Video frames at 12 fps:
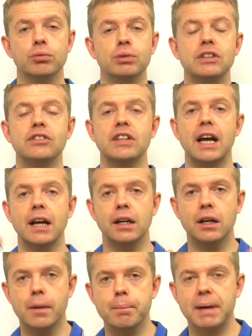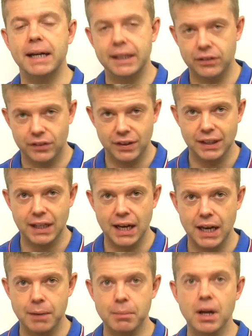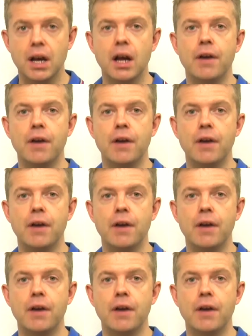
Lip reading: reset and come back into the game